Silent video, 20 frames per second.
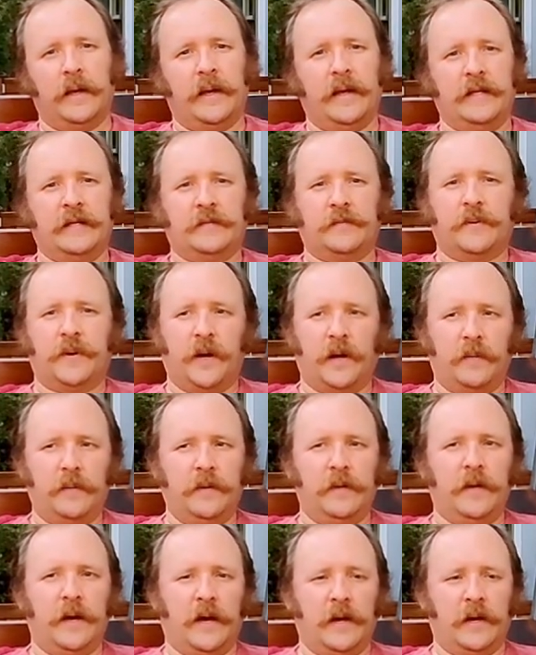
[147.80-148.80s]
it's
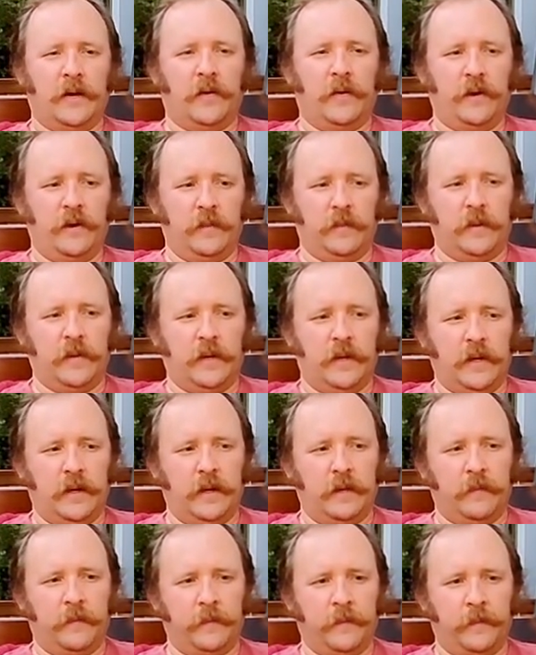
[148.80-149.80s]
probably not going to
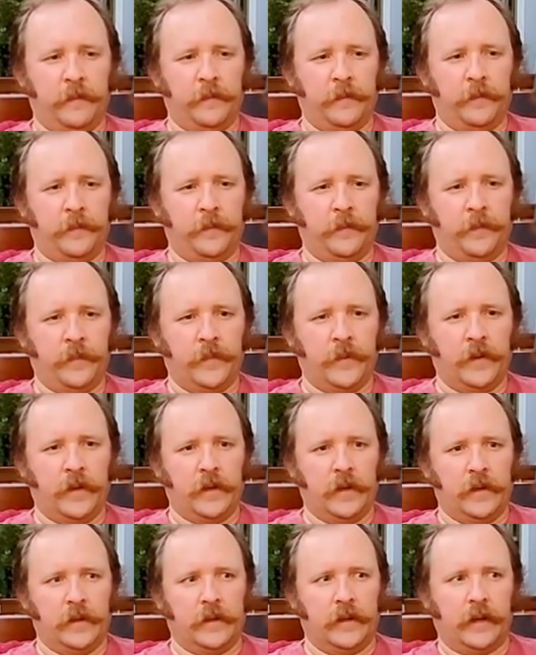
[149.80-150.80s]
be
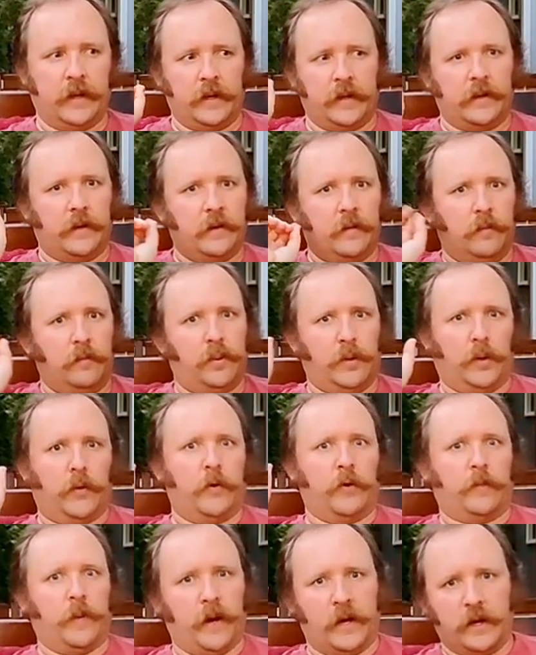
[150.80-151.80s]
like blow
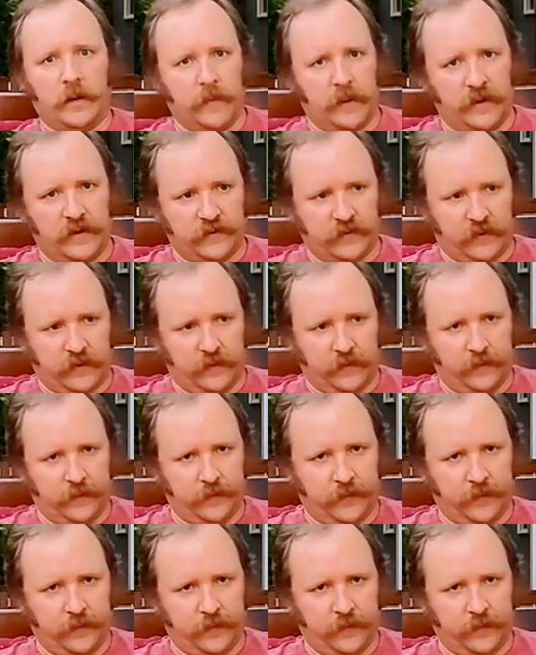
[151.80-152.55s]
your mind amazing.